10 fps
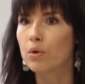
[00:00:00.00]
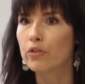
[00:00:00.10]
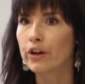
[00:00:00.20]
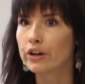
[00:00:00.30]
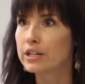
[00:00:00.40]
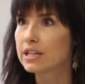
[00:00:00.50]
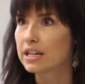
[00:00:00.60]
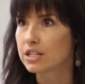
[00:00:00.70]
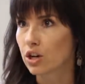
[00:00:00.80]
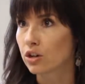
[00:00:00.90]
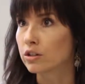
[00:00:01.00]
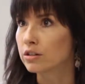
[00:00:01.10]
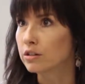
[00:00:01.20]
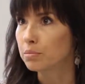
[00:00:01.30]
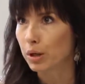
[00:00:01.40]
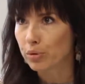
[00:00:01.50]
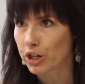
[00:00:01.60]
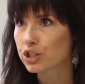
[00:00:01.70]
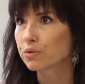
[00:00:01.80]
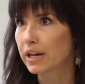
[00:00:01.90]
there is a certain blood
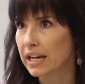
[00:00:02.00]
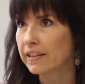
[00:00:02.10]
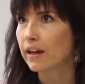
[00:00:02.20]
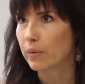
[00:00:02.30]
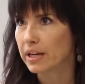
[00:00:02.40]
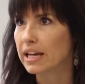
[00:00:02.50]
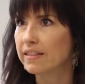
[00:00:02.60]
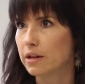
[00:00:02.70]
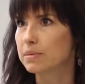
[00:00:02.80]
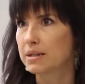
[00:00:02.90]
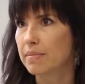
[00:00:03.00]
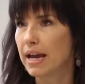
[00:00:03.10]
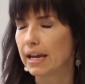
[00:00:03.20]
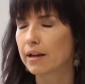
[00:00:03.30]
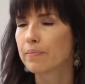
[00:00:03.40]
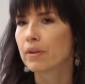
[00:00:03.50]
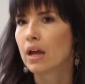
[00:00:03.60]
pressure reading that we need them to make.